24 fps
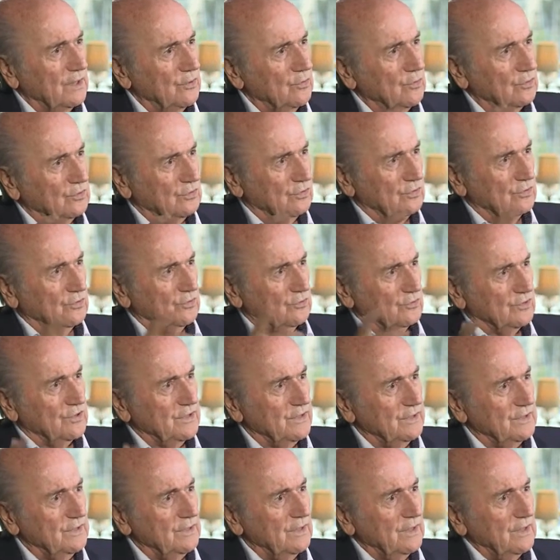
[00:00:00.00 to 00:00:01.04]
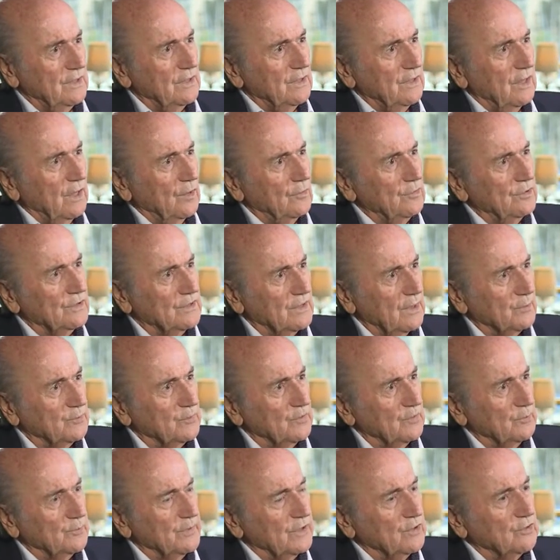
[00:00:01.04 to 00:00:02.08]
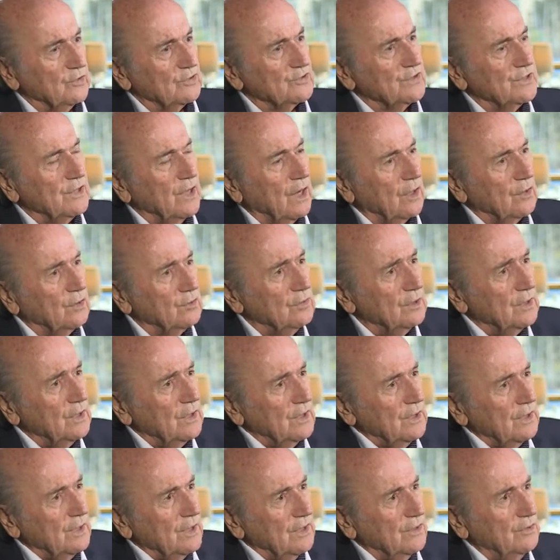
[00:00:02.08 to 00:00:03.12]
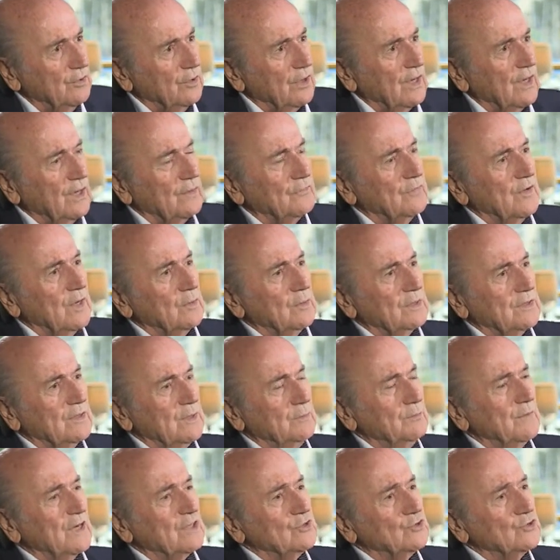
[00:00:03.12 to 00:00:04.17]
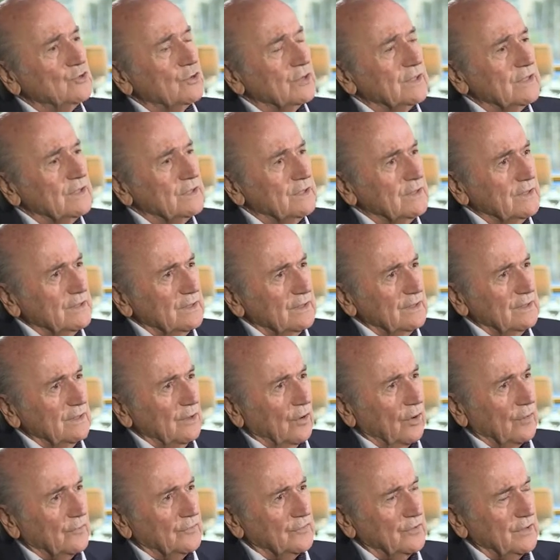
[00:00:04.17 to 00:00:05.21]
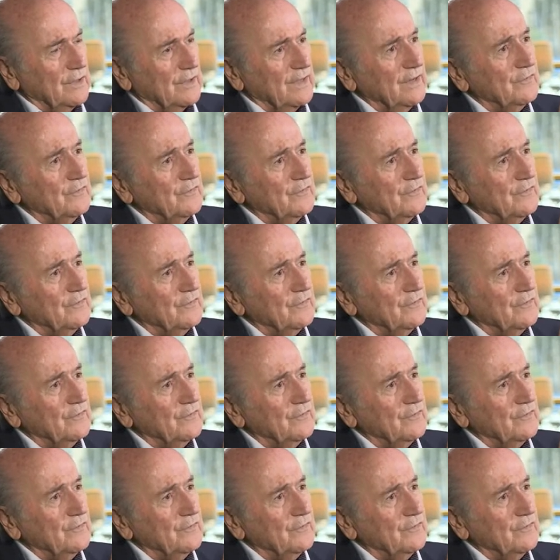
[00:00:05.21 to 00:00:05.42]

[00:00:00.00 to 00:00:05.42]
in order to see how it's happened. Because now you have the majority of the